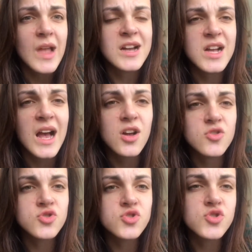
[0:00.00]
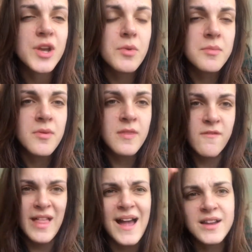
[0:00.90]
I can't concentrate when I'm in the
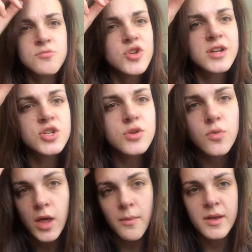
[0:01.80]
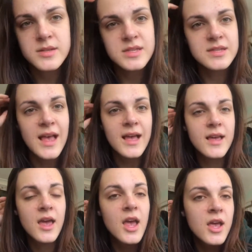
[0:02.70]
flat and I'm trying to do work because there's like